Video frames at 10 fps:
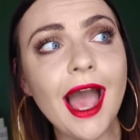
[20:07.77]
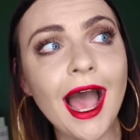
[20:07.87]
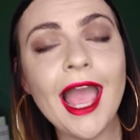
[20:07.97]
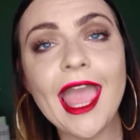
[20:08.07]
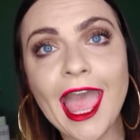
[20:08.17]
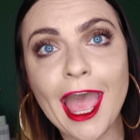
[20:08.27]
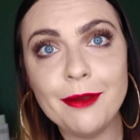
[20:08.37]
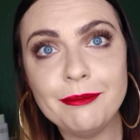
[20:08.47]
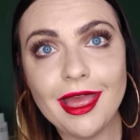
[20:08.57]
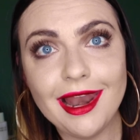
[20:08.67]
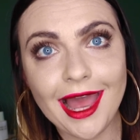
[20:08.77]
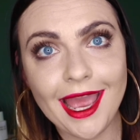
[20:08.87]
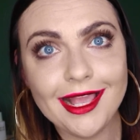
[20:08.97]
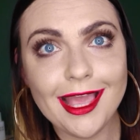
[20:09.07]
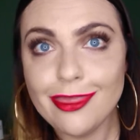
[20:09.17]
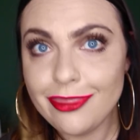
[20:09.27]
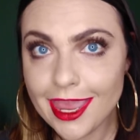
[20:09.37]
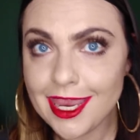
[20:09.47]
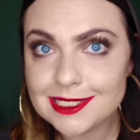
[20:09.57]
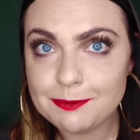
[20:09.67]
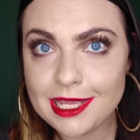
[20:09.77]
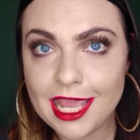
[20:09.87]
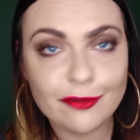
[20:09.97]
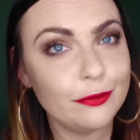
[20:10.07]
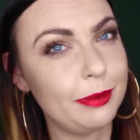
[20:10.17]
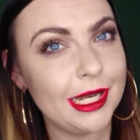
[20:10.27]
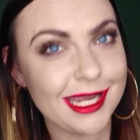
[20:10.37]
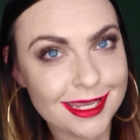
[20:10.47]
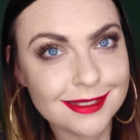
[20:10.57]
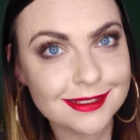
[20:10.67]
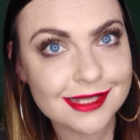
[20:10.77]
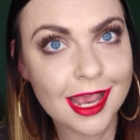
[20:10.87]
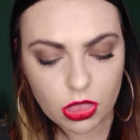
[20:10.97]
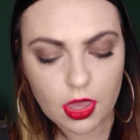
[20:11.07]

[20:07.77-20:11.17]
I am like the SPF police.